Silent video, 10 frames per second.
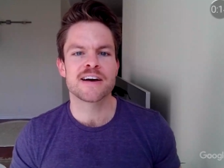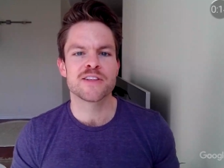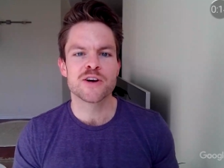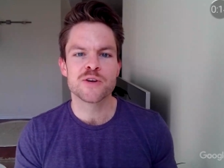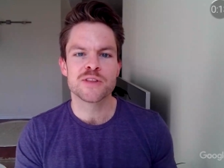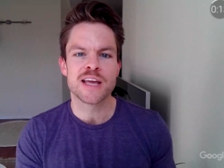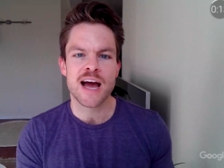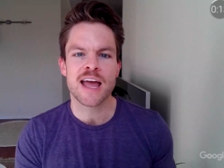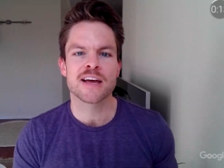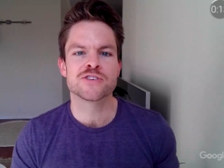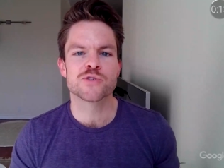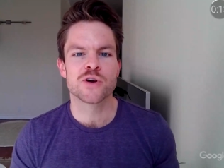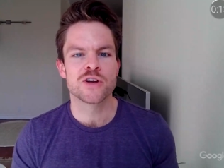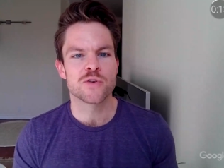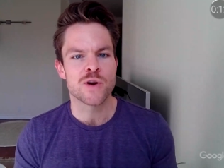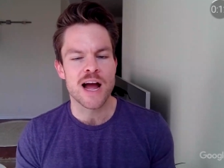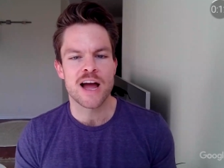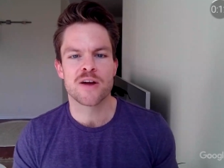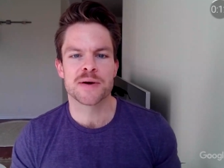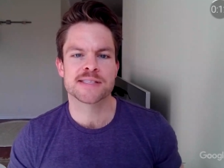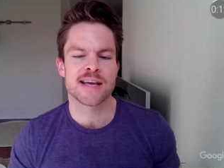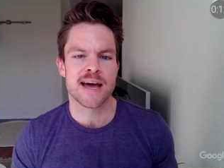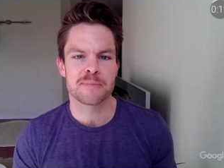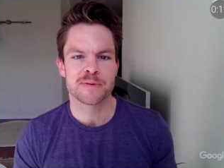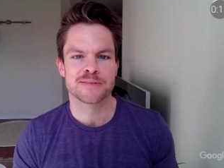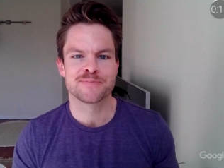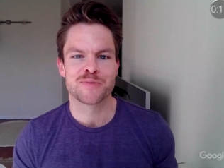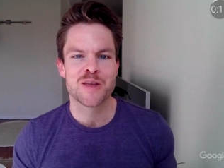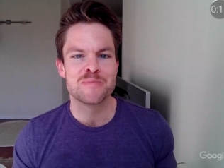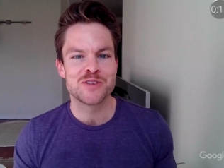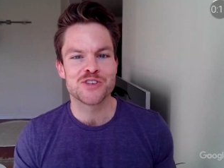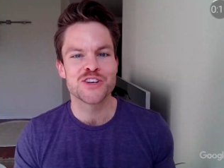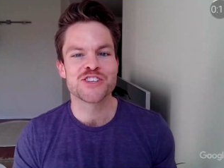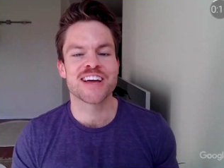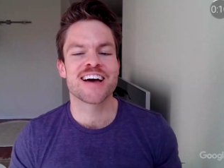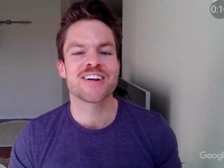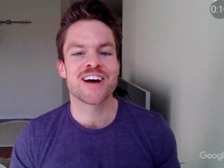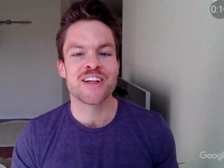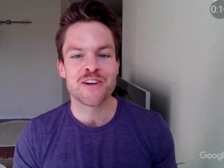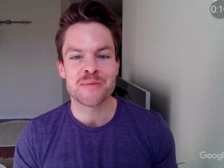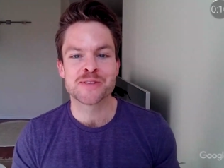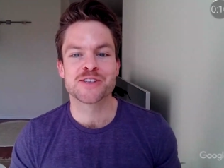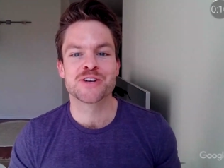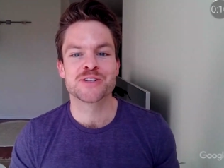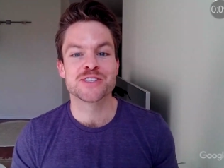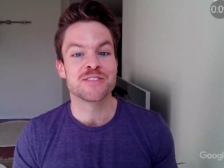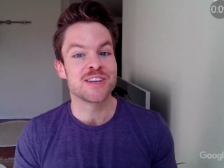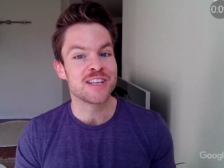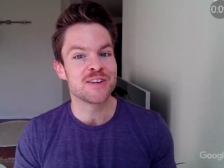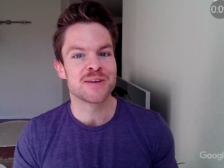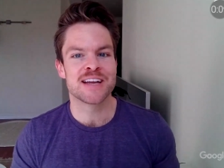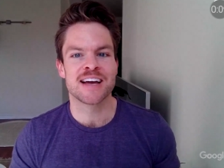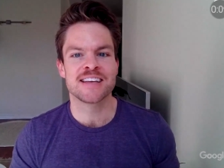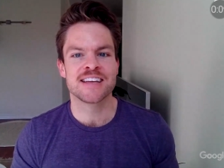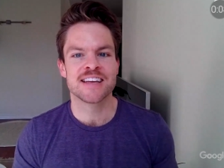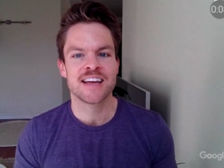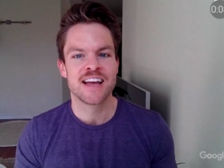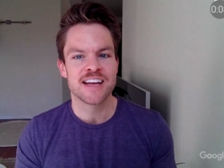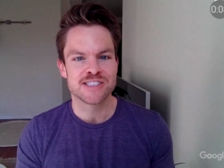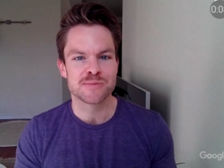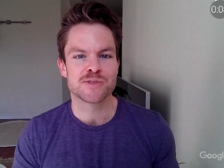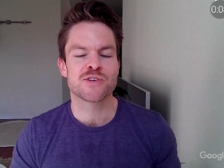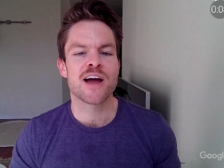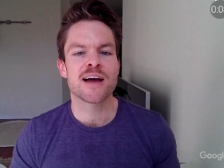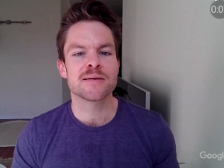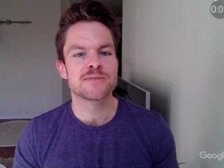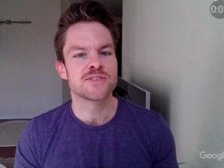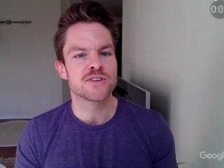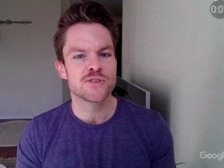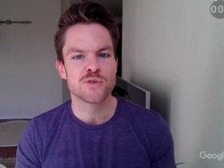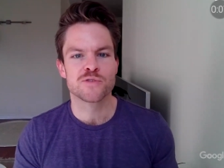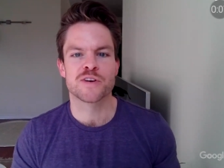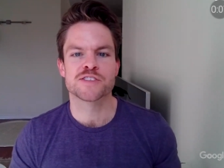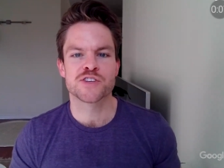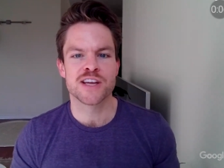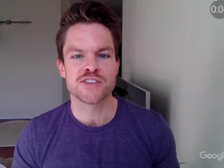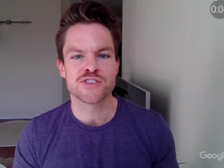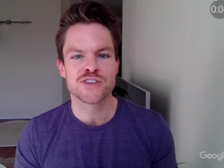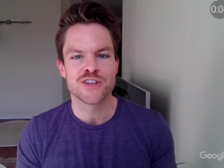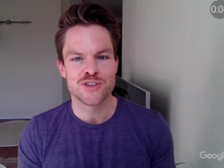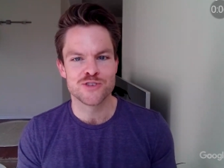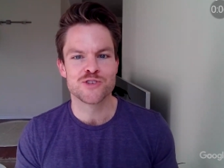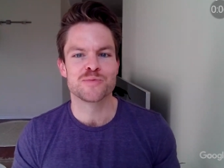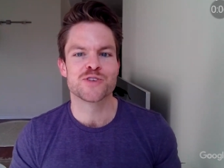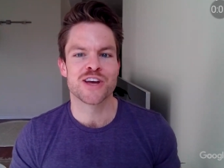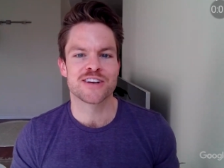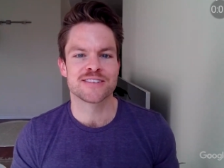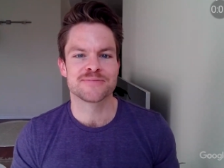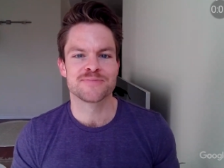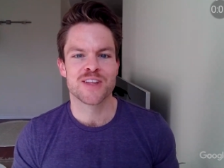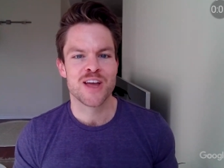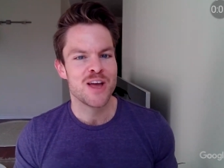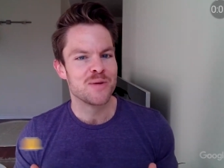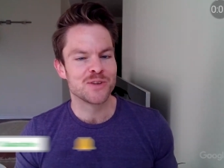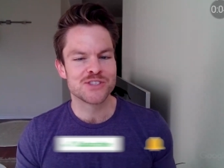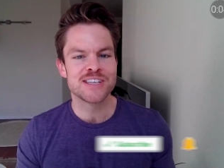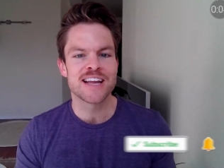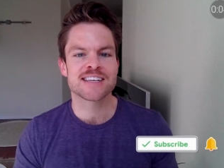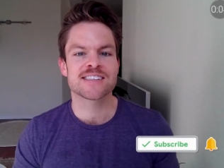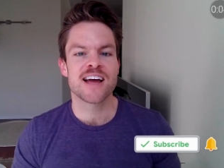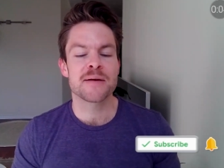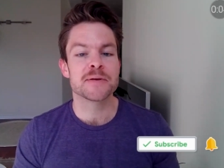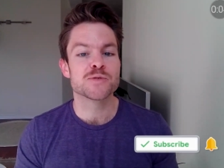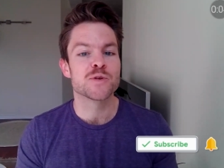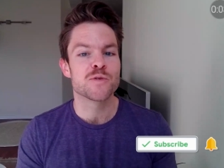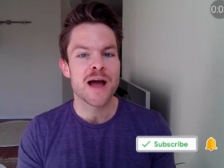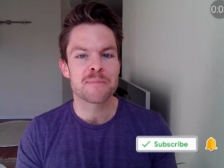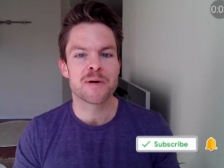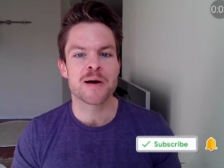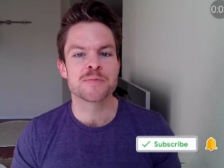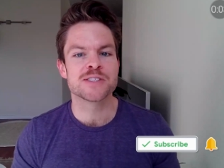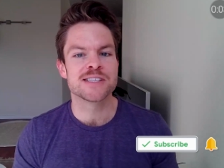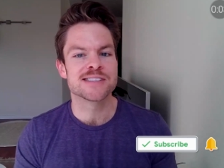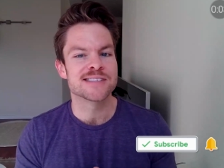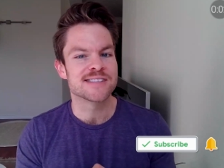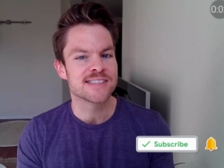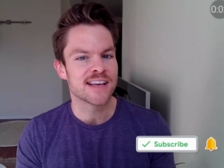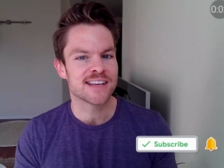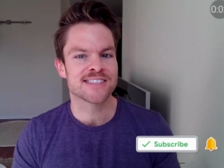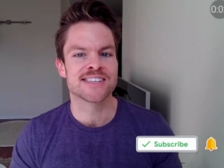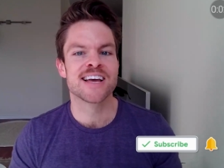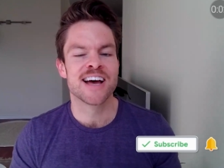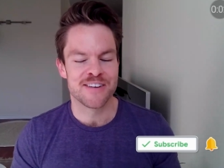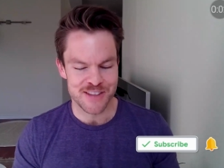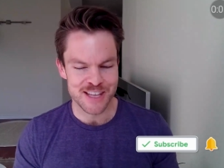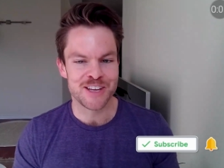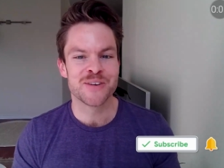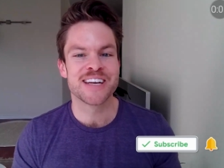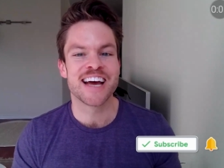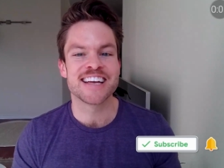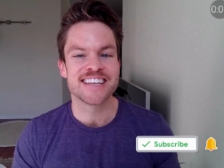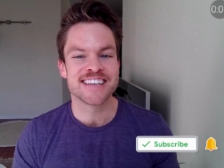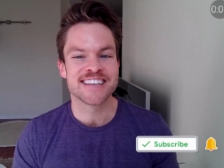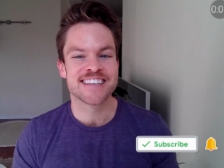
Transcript: download the Android or iOS app. Be sure to check out other episodes of EDU in 90 and subscribe to the Google for Education YouTube channel. We'll see you next time as we wrap up season 6 of EDU in 90.